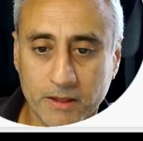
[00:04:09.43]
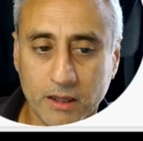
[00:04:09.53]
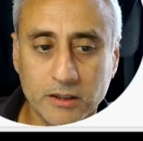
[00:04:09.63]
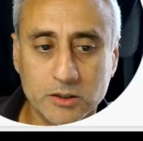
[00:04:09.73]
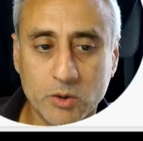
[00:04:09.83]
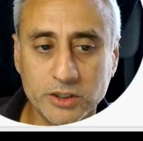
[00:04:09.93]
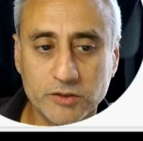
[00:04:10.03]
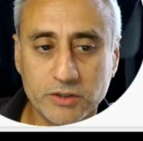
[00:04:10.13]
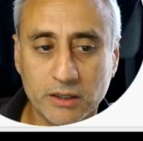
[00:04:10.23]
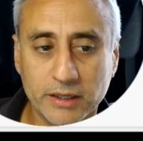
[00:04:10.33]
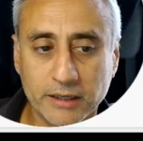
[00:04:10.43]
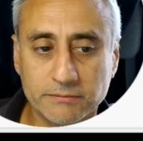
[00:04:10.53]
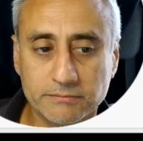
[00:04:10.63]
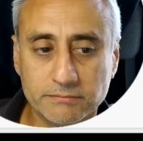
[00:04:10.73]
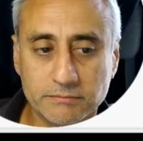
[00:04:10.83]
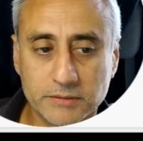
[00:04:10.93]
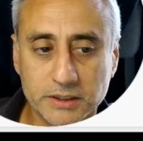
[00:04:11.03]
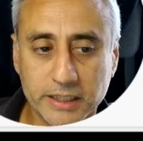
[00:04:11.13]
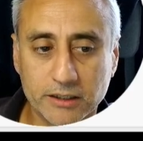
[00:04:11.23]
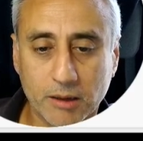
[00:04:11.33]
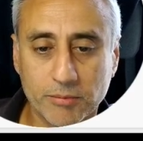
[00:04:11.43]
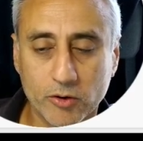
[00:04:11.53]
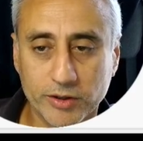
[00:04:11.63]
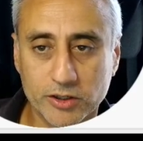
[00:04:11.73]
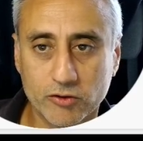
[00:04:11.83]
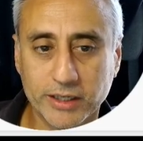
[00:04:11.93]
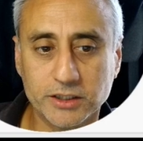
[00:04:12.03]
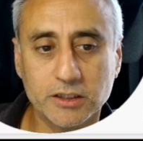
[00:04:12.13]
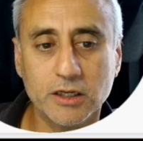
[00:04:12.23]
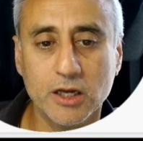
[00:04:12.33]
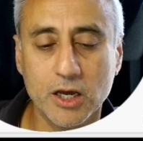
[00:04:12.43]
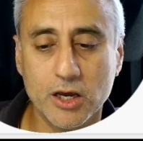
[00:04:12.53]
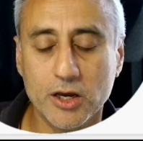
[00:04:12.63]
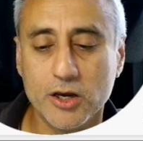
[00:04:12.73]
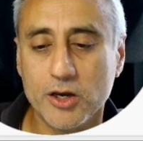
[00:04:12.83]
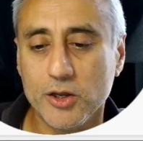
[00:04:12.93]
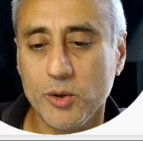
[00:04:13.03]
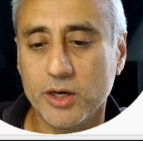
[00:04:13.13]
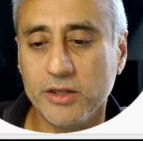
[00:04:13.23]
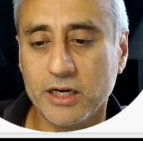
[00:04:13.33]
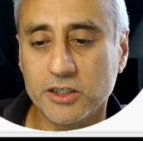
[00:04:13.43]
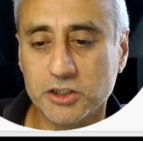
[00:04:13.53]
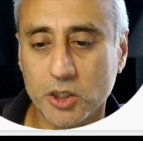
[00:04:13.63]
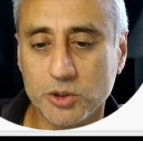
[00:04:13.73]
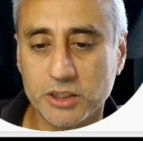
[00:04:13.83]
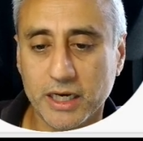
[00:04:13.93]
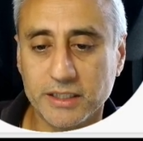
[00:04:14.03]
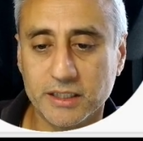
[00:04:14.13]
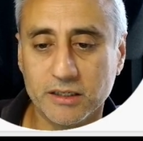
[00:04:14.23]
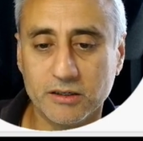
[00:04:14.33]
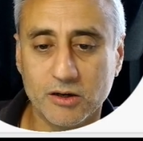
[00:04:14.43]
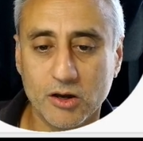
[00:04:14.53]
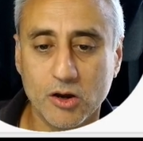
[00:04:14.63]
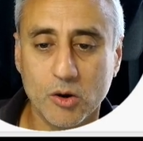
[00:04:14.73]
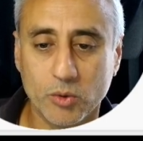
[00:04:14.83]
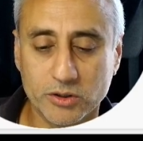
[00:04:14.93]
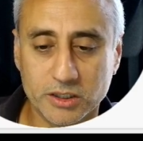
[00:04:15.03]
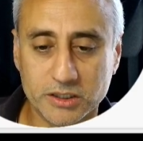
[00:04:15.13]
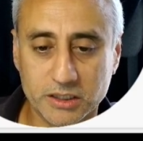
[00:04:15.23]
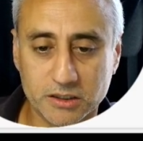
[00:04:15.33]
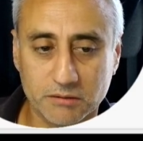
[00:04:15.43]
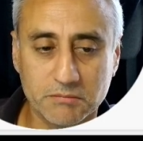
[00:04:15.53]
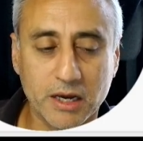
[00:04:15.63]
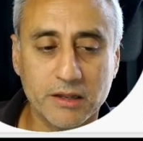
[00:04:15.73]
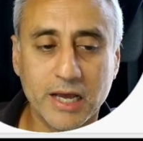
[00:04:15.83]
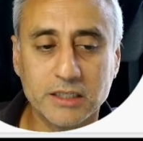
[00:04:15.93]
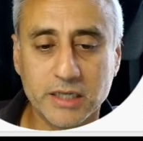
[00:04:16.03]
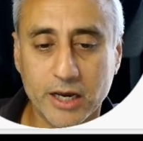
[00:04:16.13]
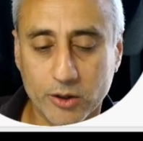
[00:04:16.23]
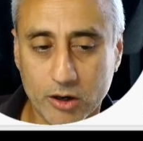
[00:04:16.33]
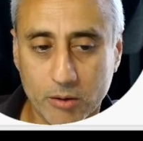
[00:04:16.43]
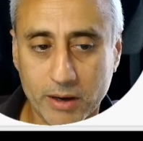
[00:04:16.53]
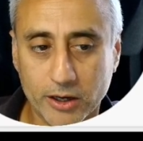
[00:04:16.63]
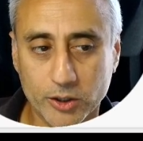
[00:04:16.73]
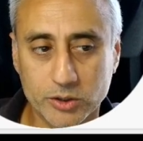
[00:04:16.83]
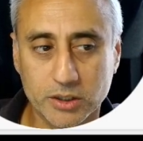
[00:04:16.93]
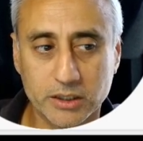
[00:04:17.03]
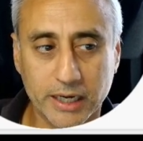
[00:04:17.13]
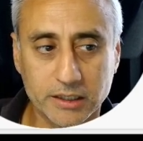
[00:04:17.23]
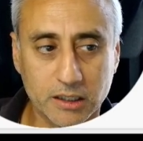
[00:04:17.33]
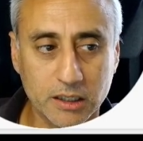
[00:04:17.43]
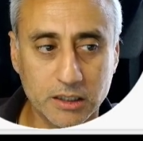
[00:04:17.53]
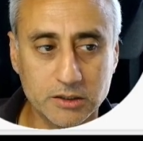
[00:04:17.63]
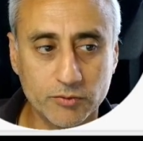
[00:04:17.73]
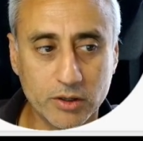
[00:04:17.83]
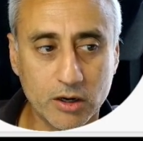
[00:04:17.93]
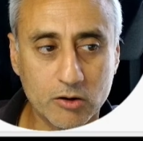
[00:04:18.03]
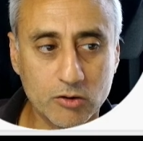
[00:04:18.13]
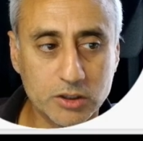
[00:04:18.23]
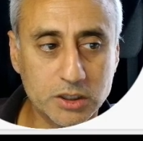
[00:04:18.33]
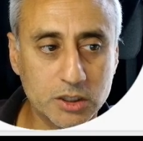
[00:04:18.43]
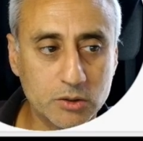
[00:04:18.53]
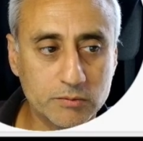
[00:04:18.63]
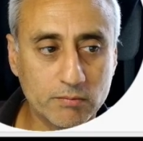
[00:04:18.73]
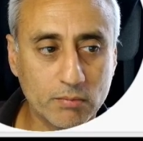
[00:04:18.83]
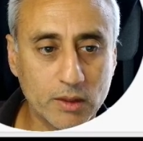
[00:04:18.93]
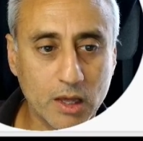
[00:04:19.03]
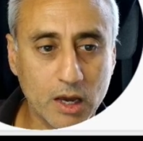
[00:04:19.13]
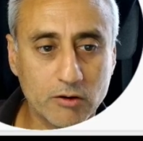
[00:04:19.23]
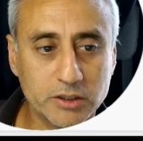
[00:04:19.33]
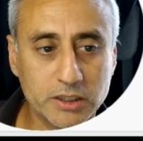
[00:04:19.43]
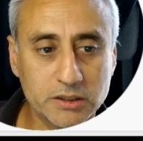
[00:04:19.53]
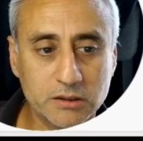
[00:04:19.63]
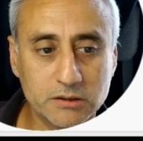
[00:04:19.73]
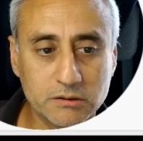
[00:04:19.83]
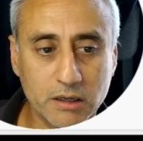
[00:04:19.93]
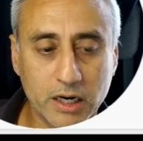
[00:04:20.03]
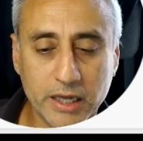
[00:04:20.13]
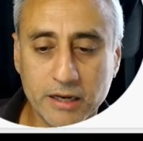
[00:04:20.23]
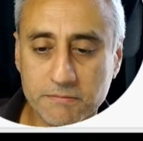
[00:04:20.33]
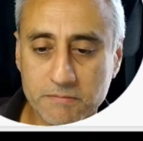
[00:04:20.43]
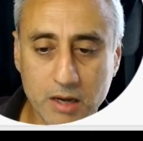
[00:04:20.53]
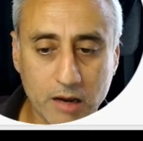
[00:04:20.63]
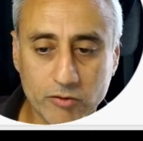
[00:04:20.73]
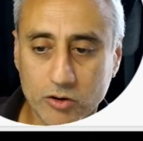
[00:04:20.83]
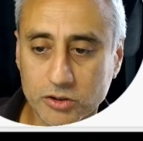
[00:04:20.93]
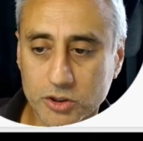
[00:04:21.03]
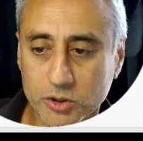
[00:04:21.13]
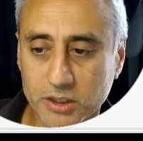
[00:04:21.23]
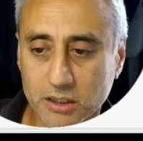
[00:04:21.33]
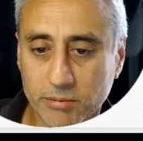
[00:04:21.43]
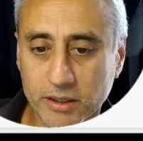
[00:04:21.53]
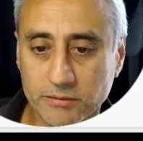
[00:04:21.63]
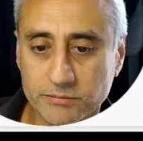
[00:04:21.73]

So once you've done that and set up your integration, you can then associate it with an assistant, and that's how you go about using the data. So if you go across to our assistants, and again, I've got two set up here.